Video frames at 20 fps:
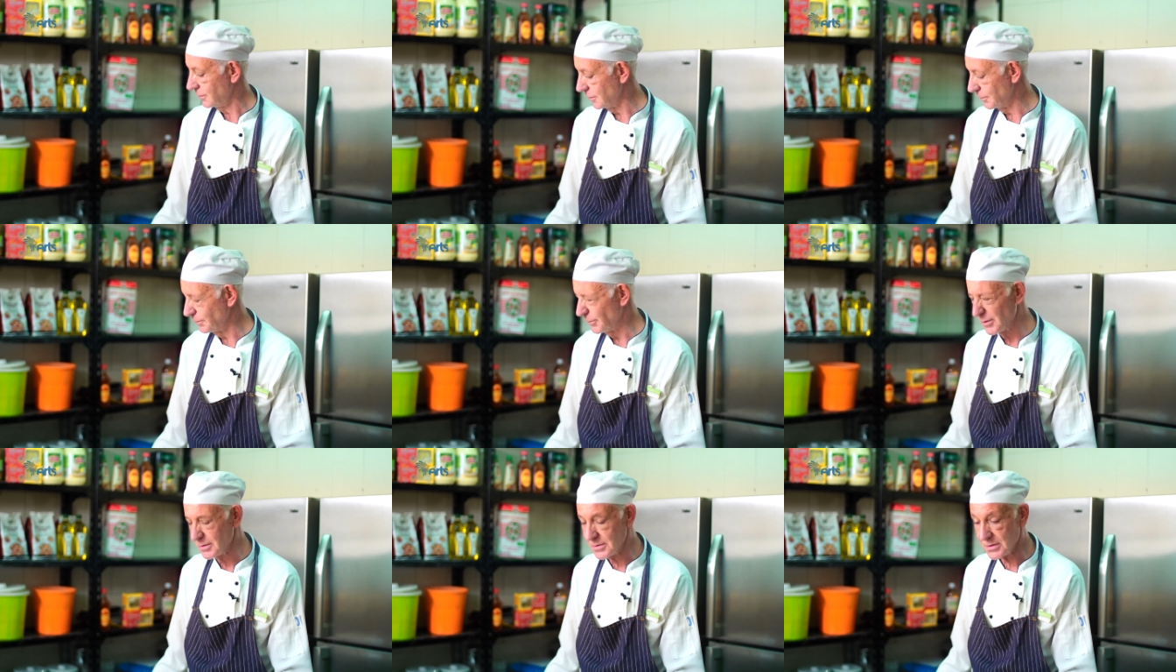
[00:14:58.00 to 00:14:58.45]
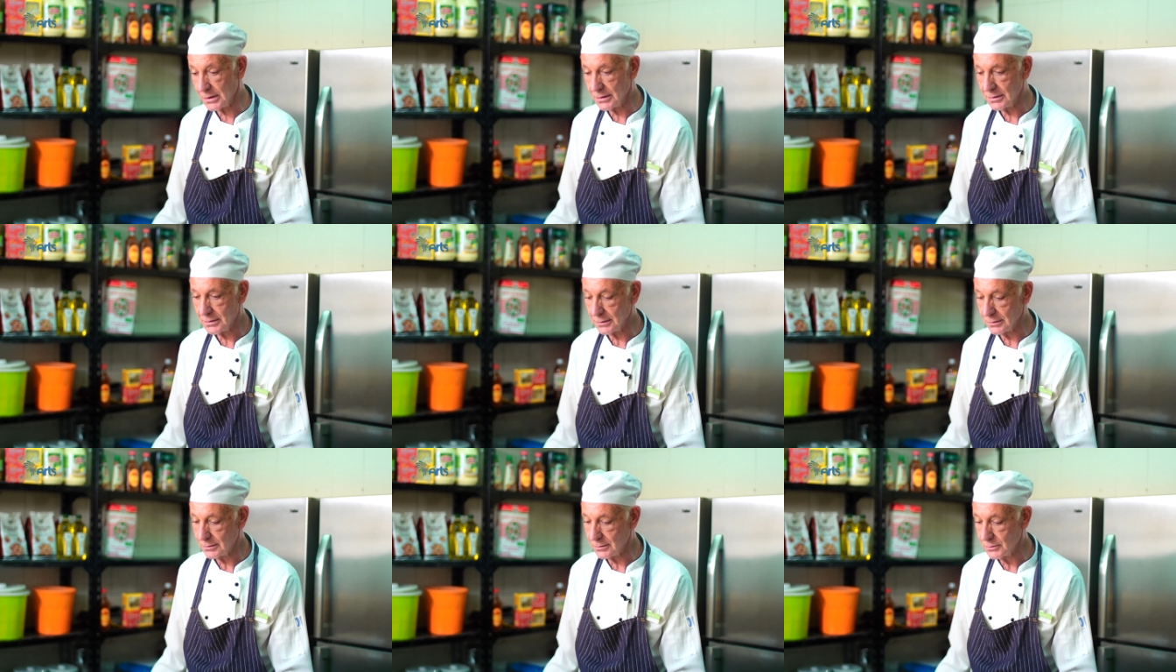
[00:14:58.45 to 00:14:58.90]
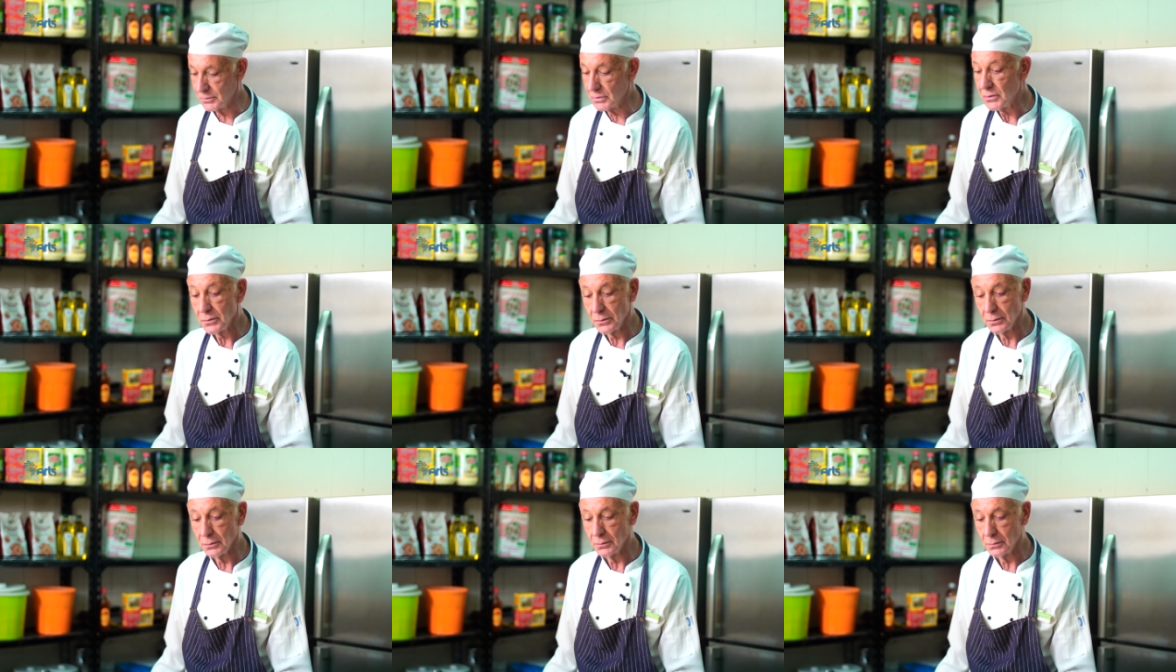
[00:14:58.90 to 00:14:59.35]
to present it
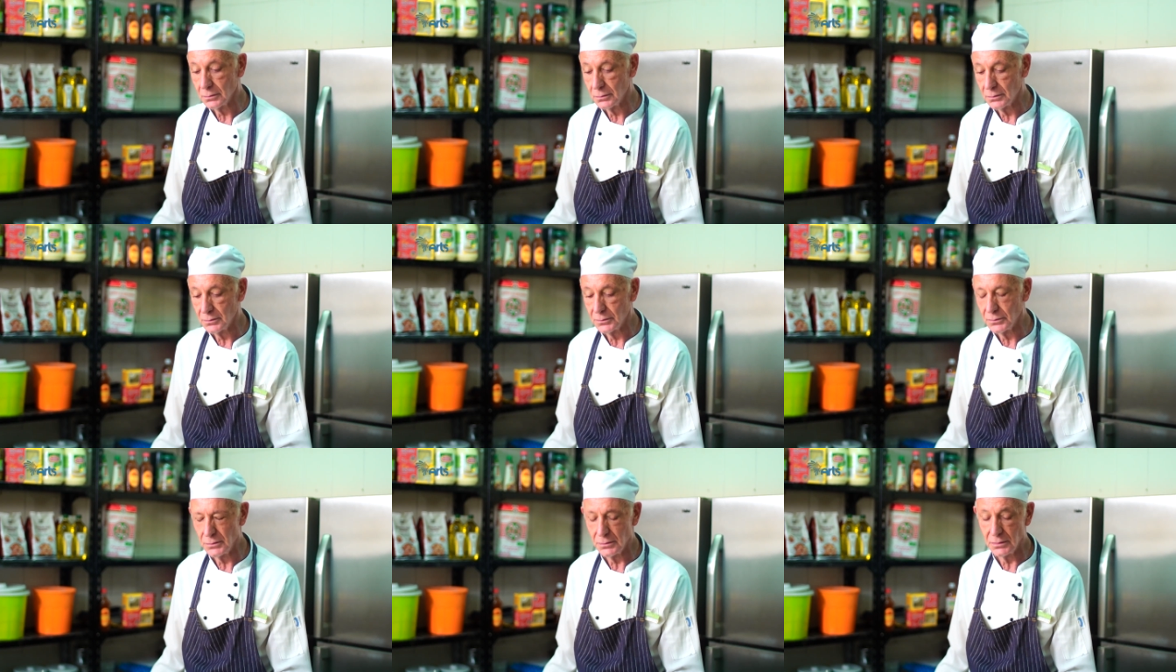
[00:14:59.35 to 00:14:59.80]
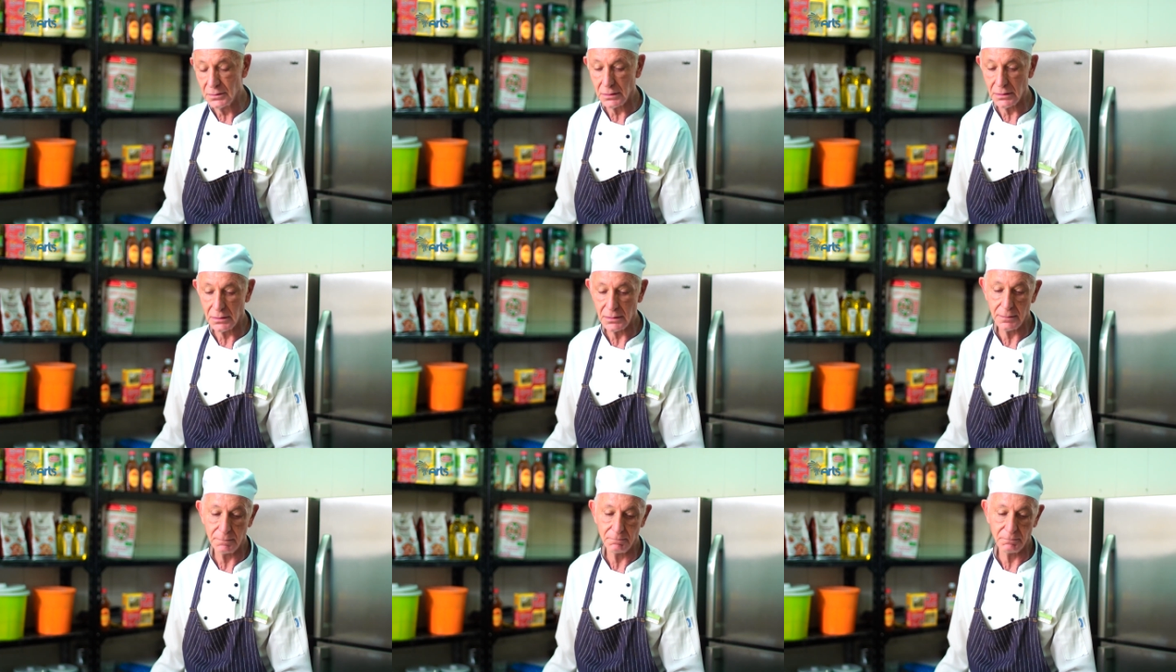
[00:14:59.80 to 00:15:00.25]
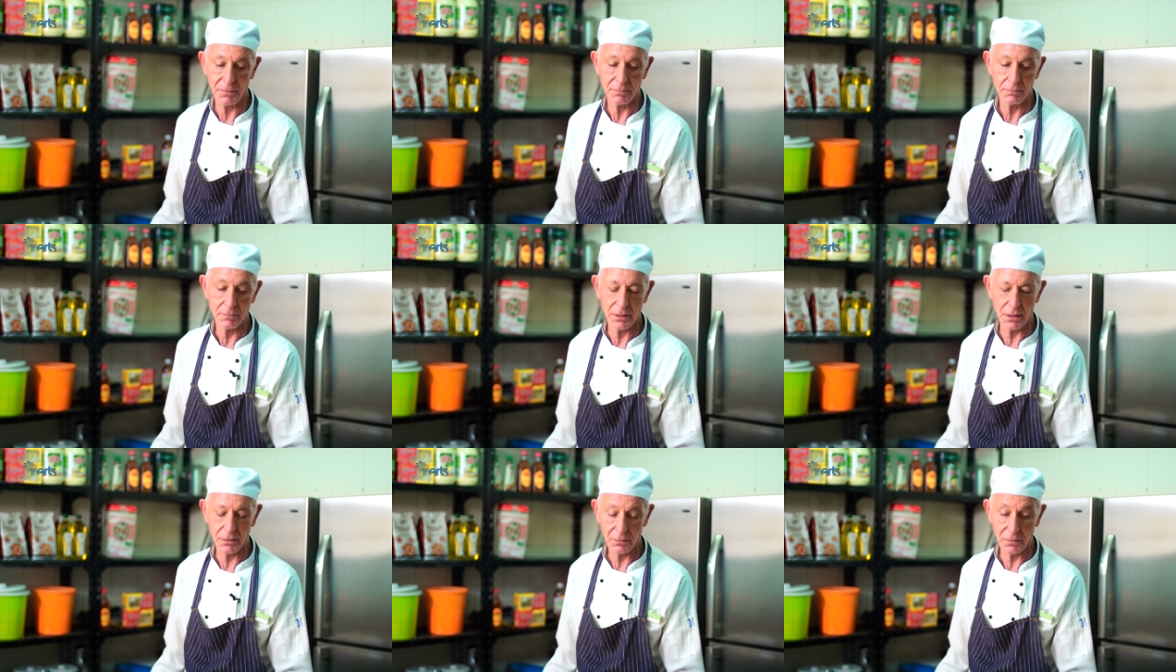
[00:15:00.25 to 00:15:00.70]
to, to the
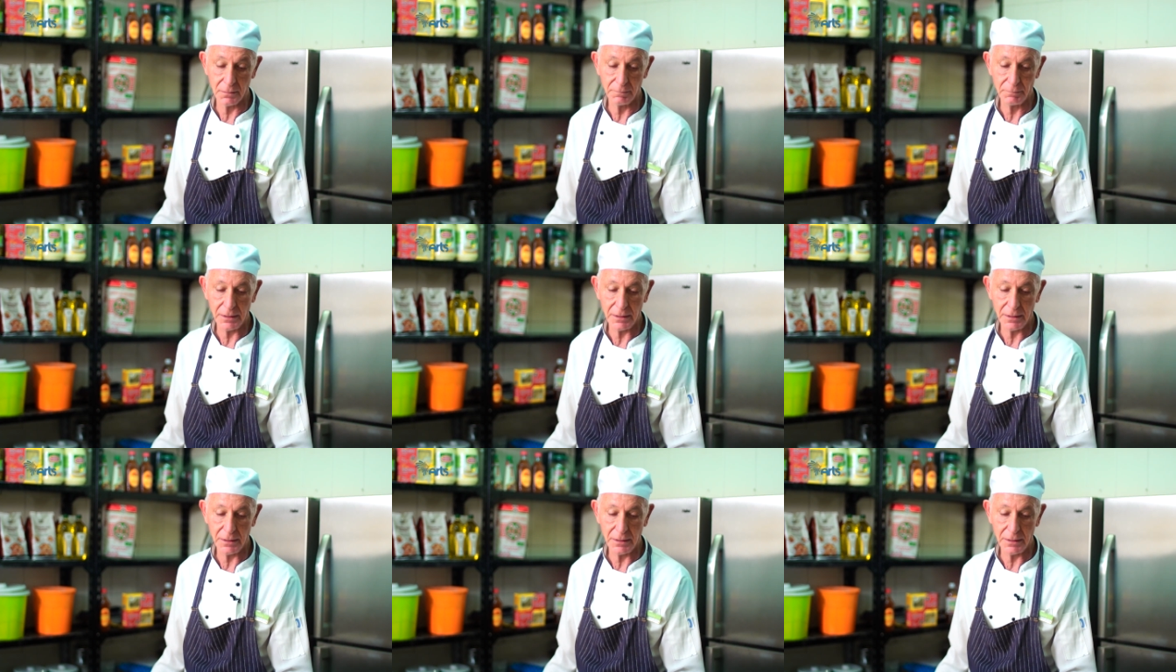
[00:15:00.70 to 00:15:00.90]
local